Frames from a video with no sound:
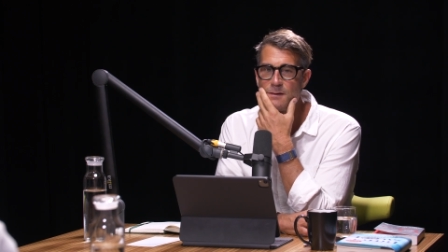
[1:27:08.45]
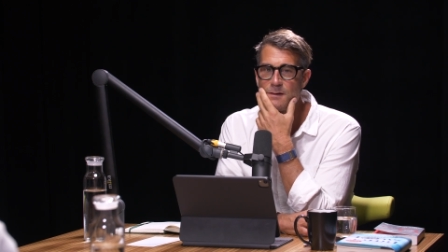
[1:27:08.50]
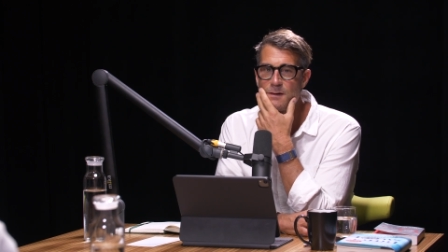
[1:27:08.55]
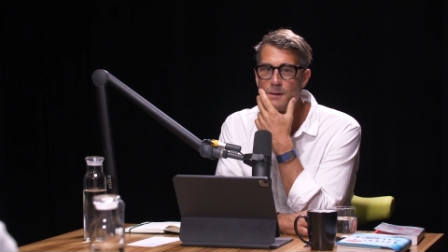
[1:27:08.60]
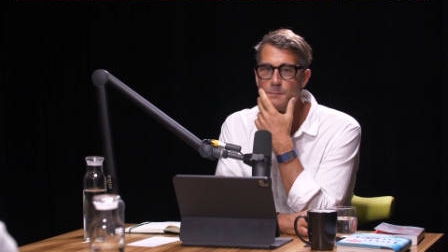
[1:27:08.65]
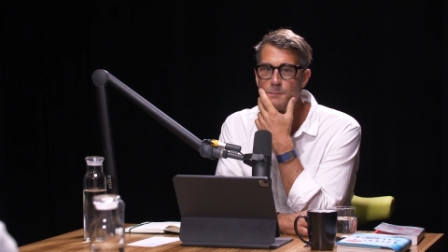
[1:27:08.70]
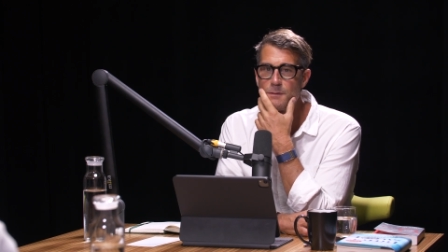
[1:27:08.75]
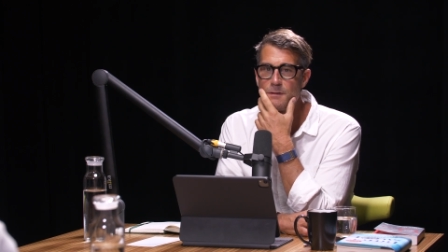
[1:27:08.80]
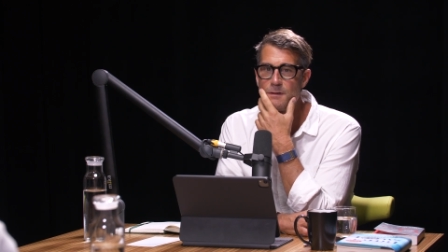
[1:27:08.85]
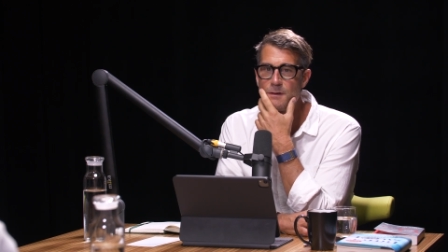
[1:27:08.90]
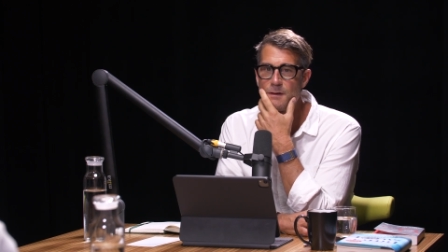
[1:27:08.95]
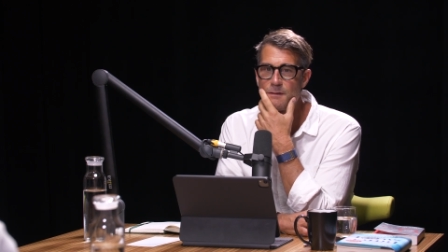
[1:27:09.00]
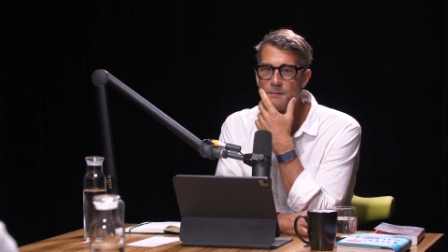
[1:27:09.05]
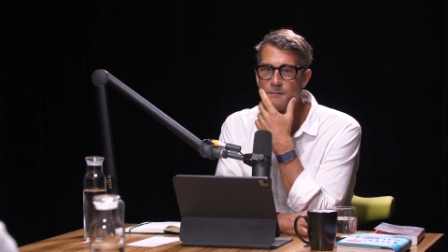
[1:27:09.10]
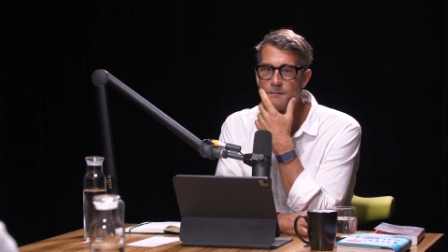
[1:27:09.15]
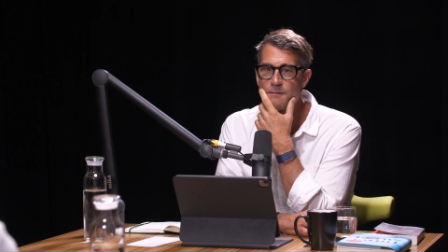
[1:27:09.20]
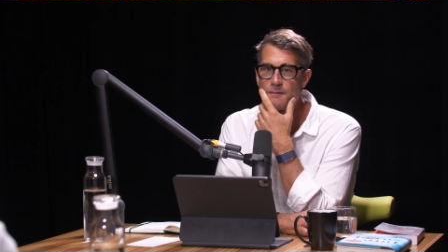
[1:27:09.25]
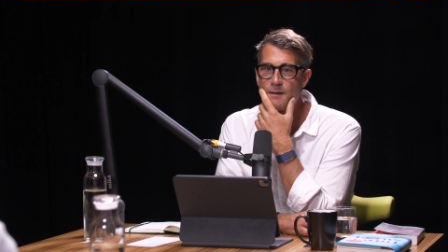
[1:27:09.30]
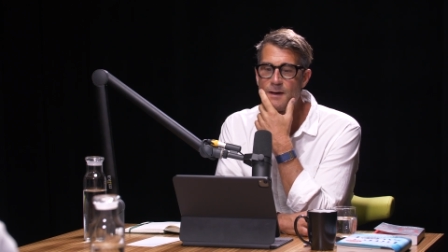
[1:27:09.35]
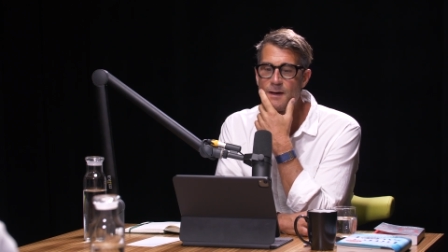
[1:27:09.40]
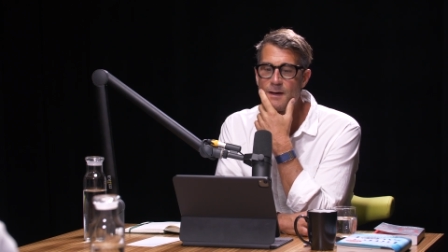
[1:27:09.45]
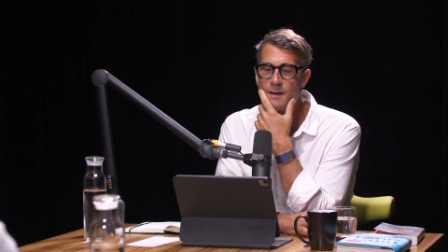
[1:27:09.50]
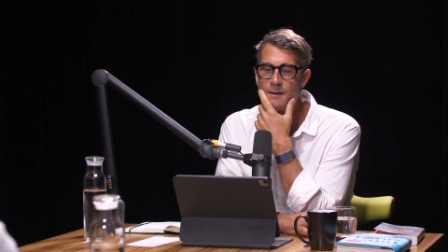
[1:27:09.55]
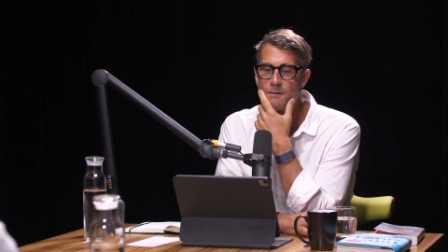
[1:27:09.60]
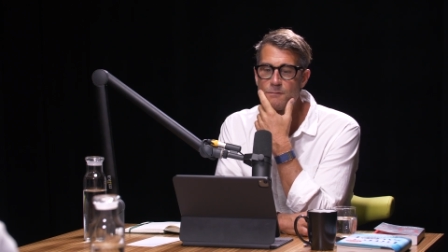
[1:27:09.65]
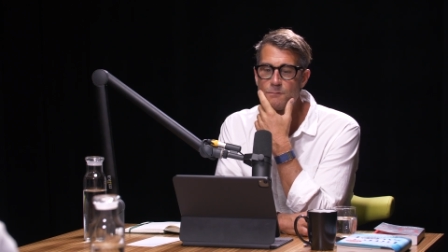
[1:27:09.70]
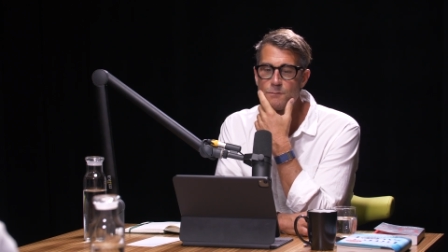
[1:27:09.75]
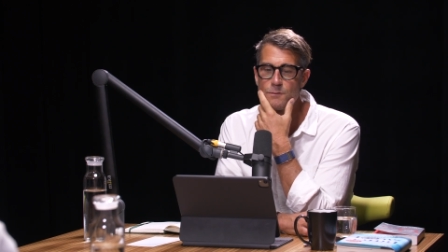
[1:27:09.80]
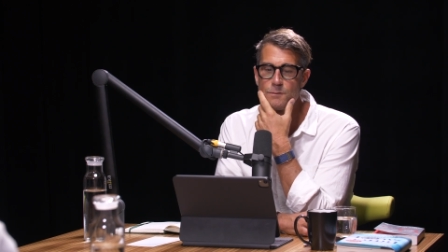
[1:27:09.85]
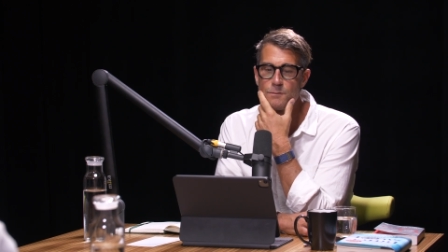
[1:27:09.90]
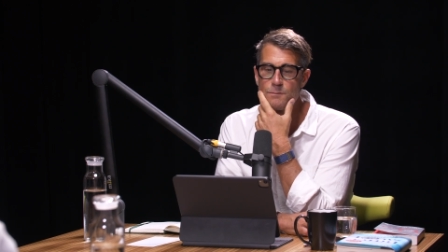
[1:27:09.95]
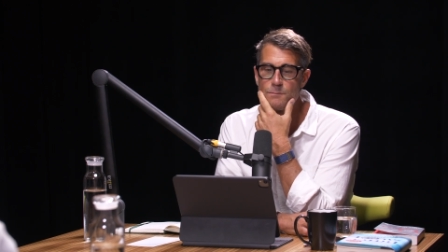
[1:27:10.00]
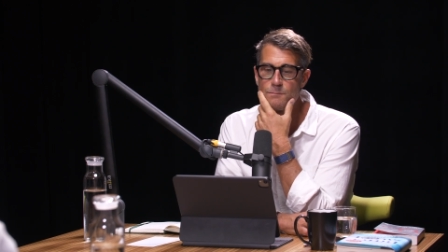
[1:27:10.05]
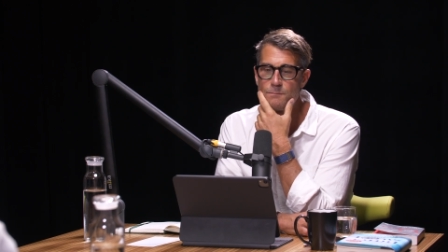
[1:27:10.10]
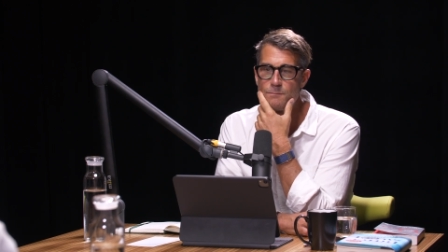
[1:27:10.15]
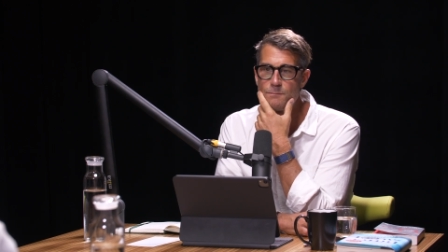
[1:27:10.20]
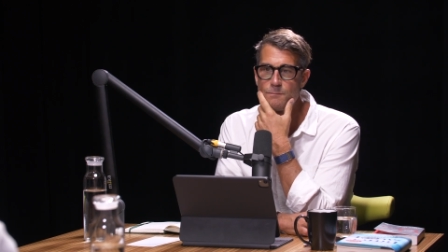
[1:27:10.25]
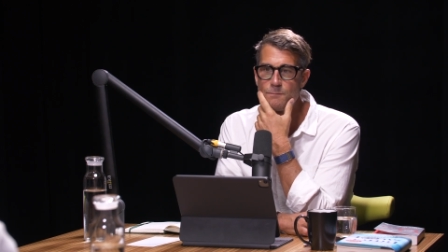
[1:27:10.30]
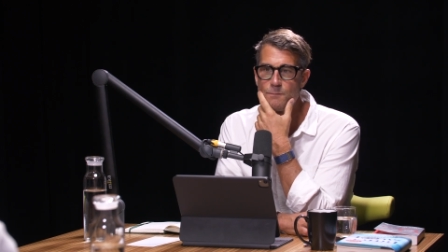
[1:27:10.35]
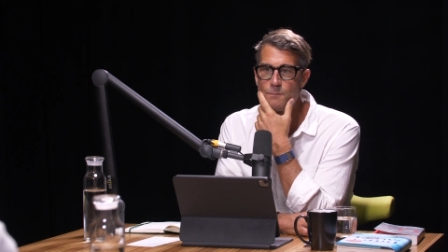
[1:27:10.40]
come to the other side through
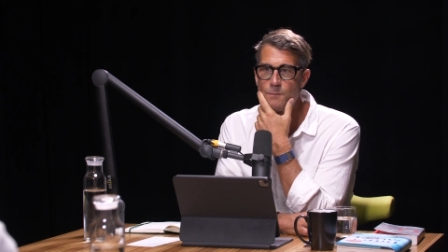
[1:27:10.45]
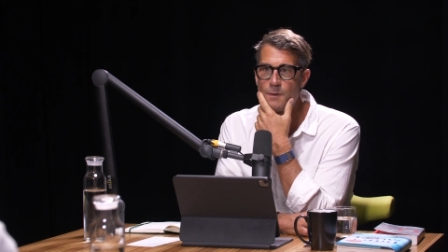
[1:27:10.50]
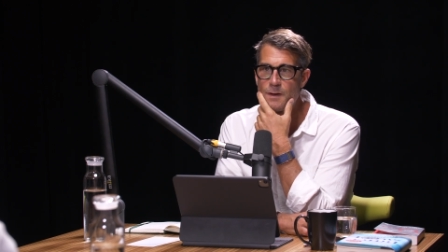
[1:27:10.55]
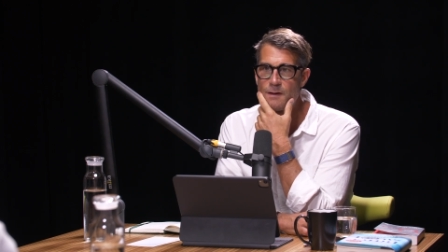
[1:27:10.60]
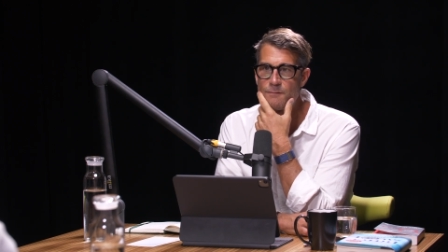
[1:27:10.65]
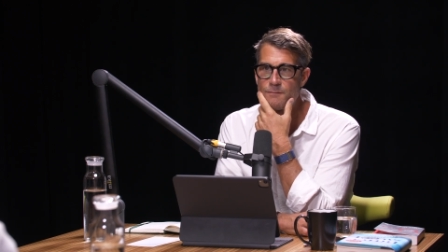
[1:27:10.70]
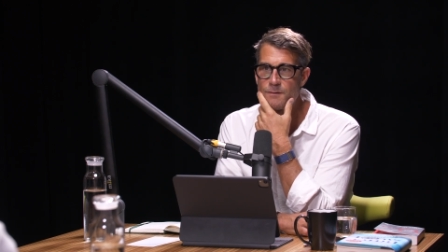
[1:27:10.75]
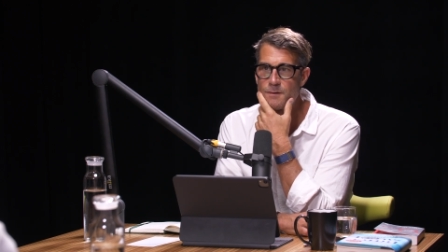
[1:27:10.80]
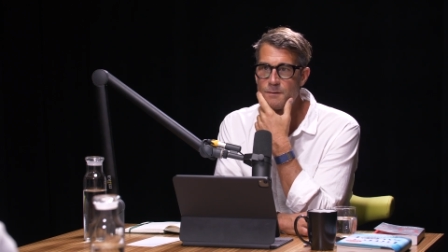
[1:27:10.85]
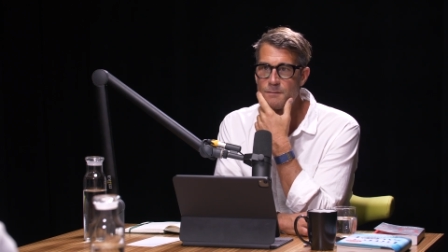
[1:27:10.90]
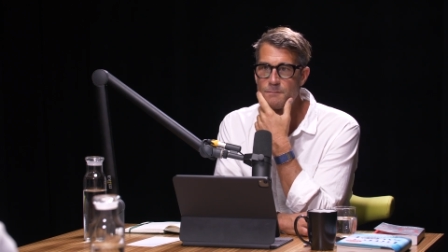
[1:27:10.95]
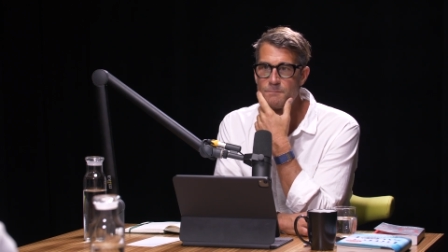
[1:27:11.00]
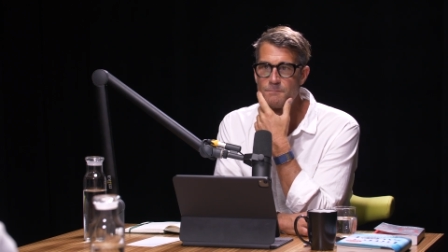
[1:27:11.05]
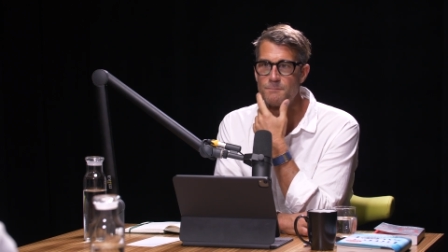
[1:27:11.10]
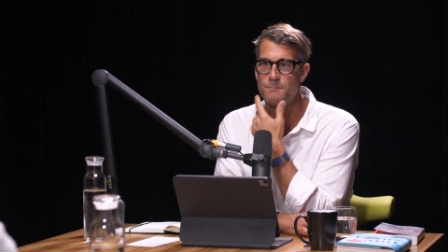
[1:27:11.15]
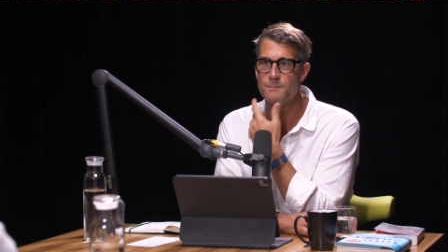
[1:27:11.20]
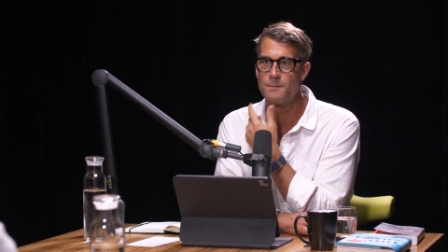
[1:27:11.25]
whatever